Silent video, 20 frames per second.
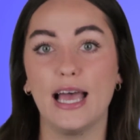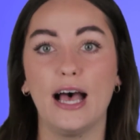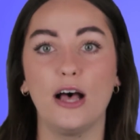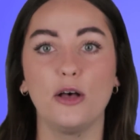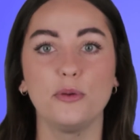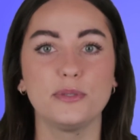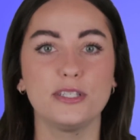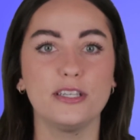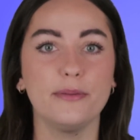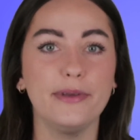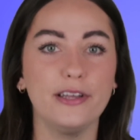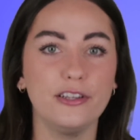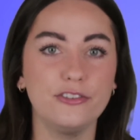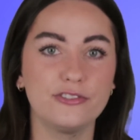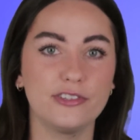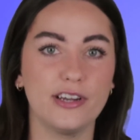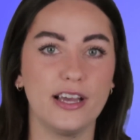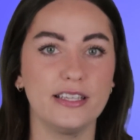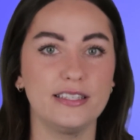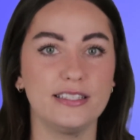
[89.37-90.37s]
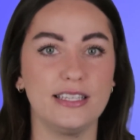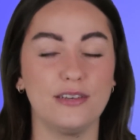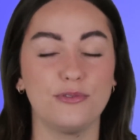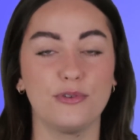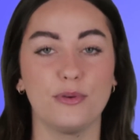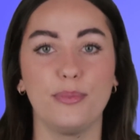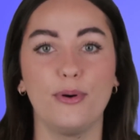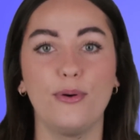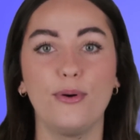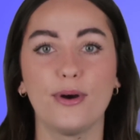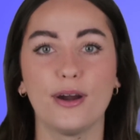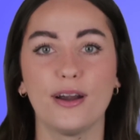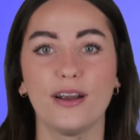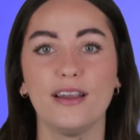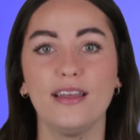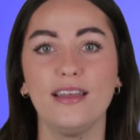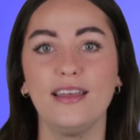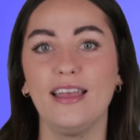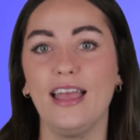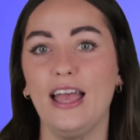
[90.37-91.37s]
helps to build trust and rapport,